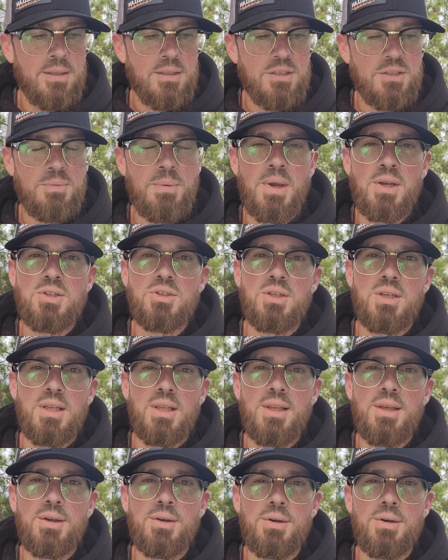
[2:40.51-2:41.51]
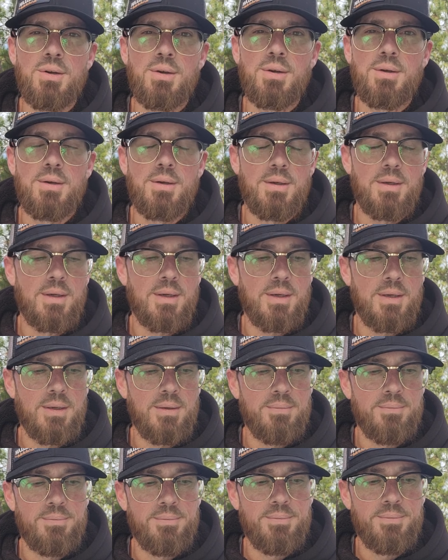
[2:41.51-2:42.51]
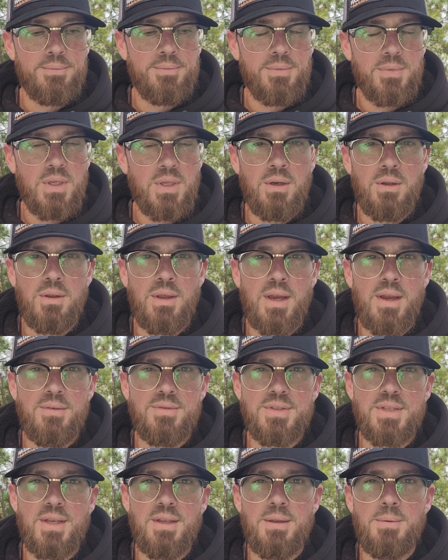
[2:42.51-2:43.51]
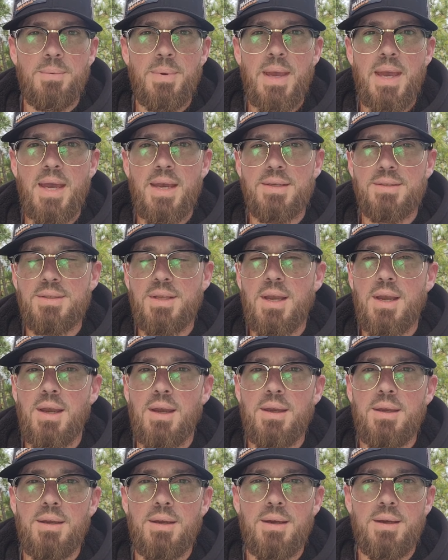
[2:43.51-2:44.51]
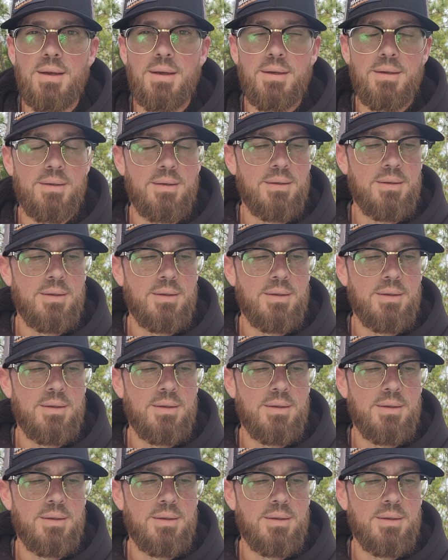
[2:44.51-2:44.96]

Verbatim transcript: especially liquor. Um, you know, like I've said in the past, I uh,